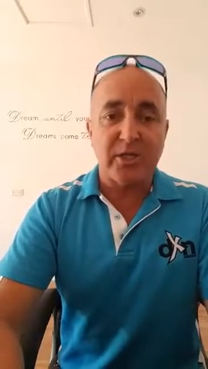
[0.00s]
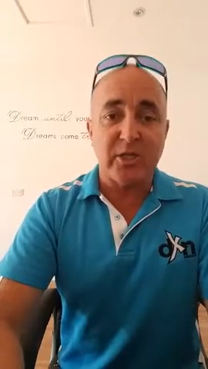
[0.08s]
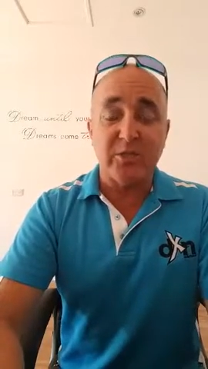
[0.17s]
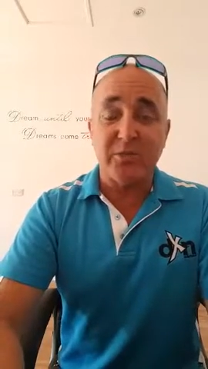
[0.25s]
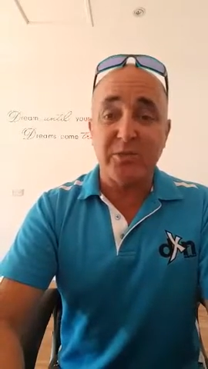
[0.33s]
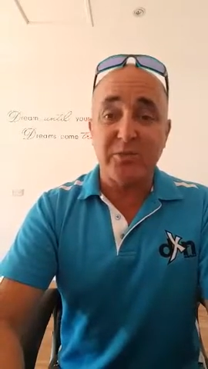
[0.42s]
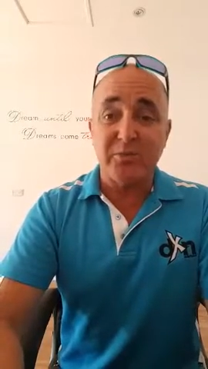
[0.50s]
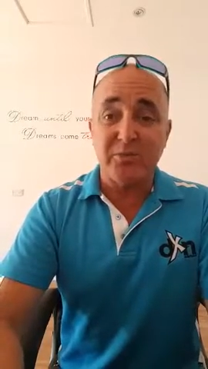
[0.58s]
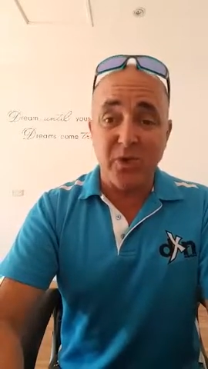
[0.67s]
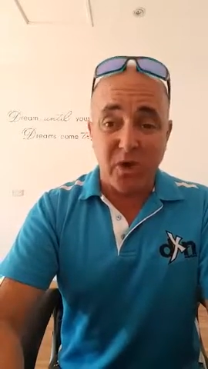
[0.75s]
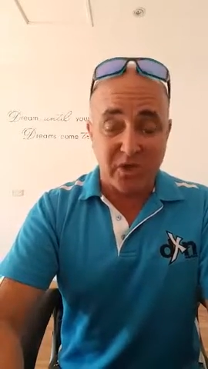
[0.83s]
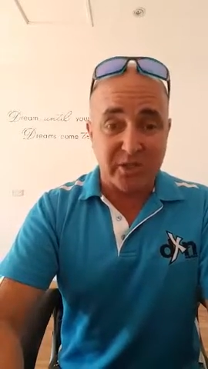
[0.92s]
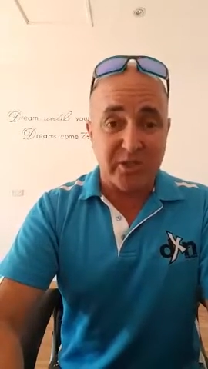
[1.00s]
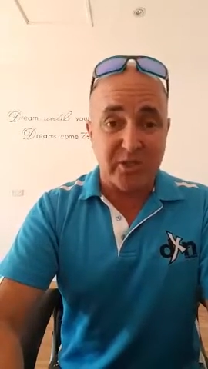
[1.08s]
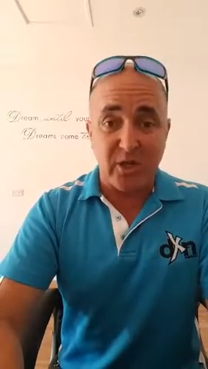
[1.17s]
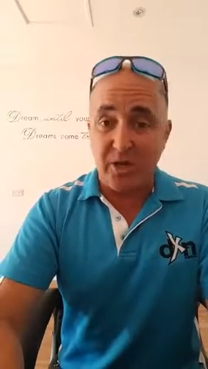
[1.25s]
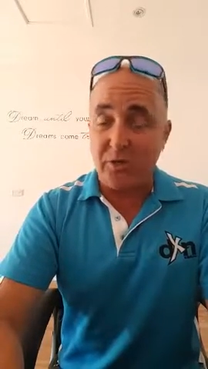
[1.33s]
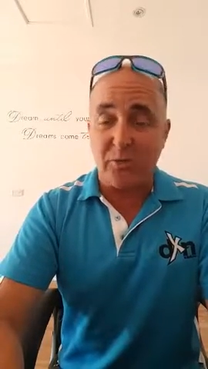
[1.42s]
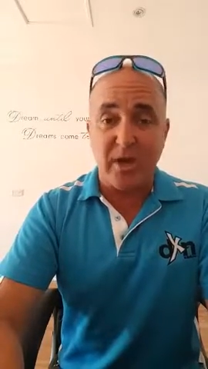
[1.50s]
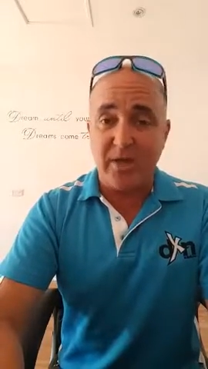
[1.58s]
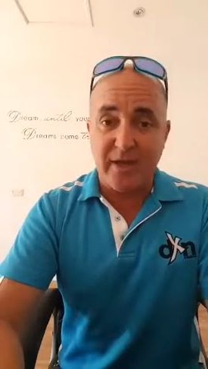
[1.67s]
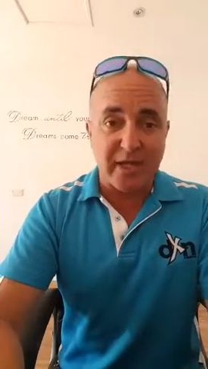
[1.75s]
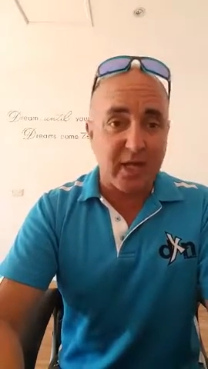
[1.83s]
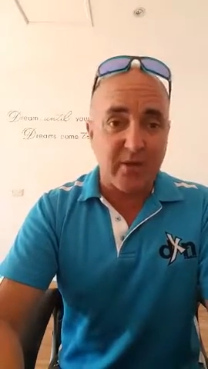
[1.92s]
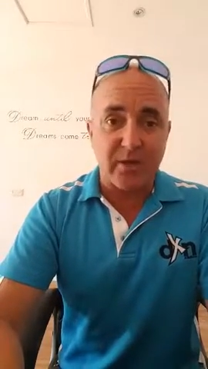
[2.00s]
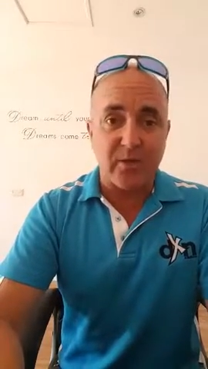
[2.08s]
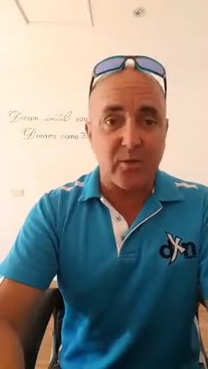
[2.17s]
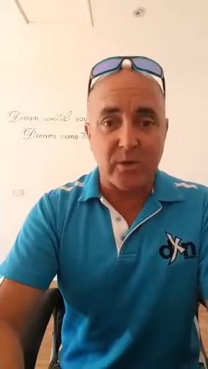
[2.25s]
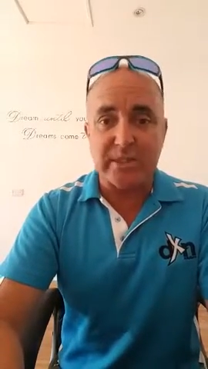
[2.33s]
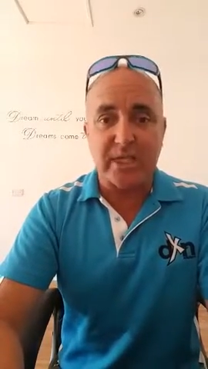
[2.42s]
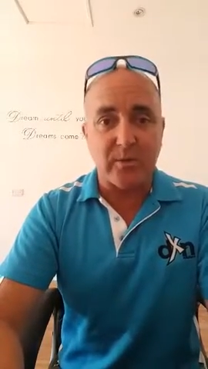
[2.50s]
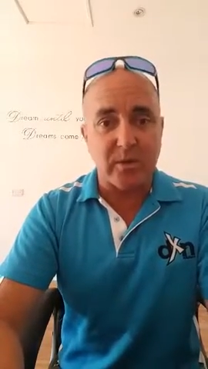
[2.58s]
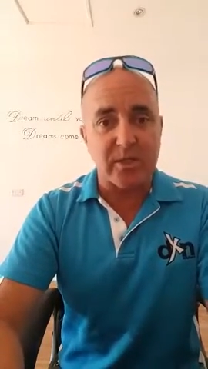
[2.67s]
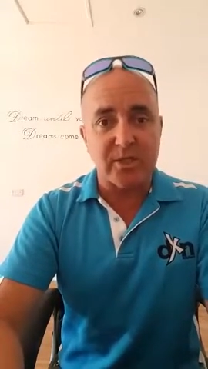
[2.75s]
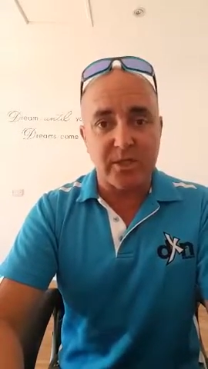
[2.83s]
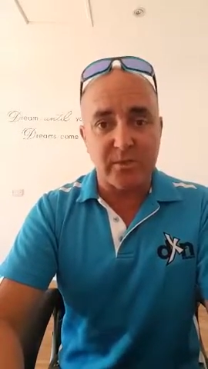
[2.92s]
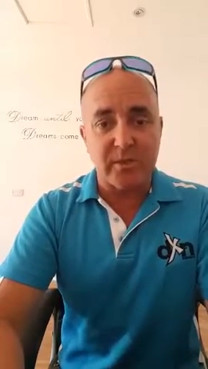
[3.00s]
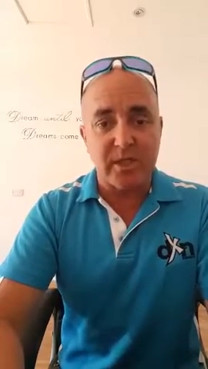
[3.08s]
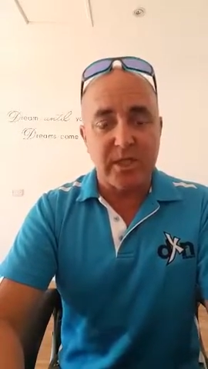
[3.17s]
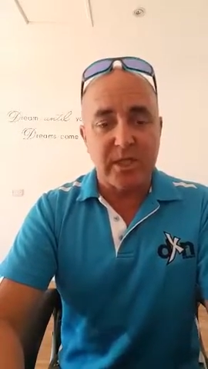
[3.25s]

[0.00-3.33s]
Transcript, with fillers: who do not know where they're going or what they want to do